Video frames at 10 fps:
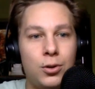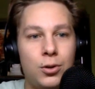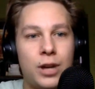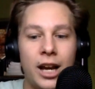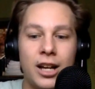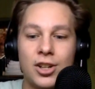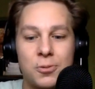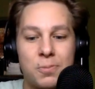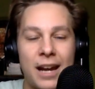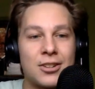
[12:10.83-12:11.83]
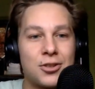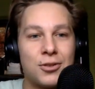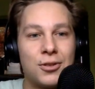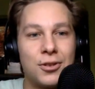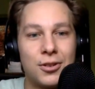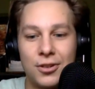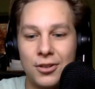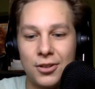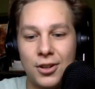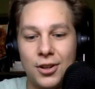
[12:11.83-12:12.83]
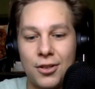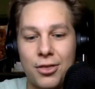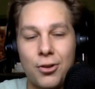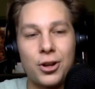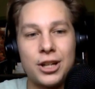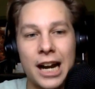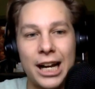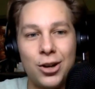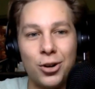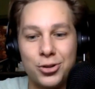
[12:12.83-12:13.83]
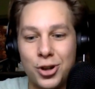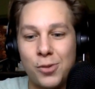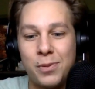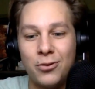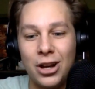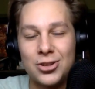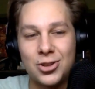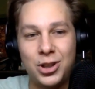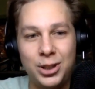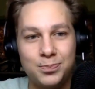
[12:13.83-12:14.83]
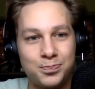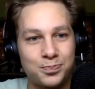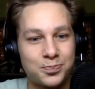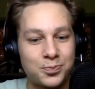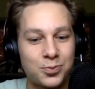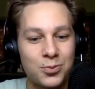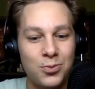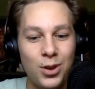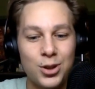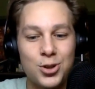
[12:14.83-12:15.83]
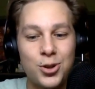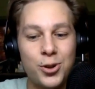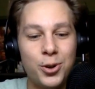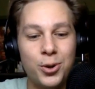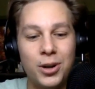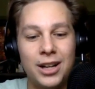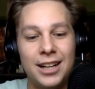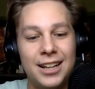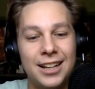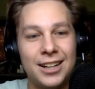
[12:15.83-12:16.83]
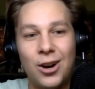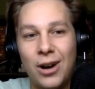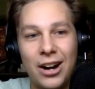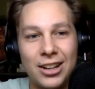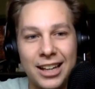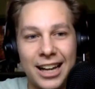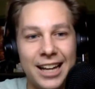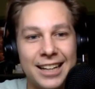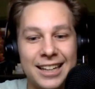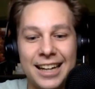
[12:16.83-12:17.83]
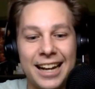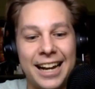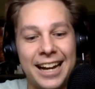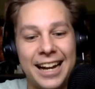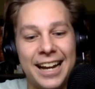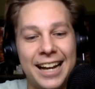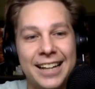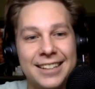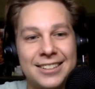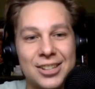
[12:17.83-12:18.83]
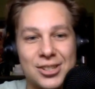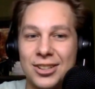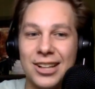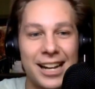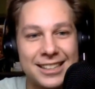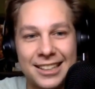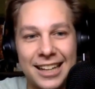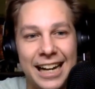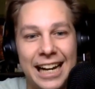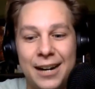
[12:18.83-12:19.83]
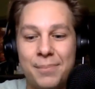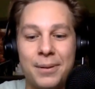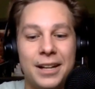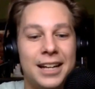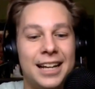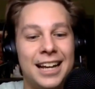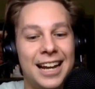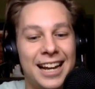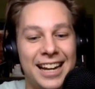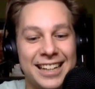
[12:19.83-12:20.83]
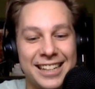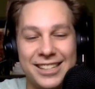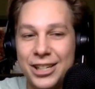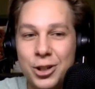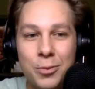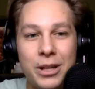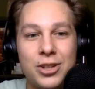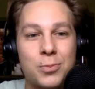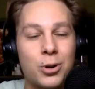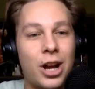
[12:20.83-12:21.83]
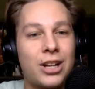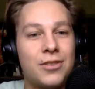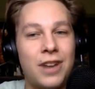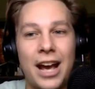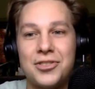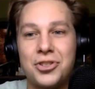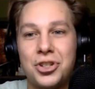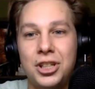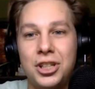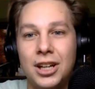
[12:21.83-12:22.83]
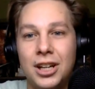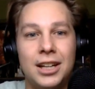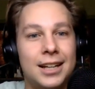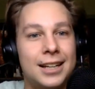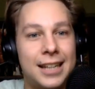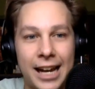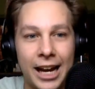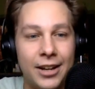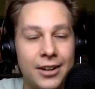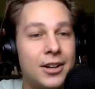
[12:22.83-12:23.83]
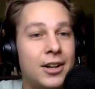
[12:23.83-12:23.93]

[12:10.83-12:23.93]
can't expect 39-year-old Joe Pavelski to go out again and just light the lamp and continue to be as productive as he can.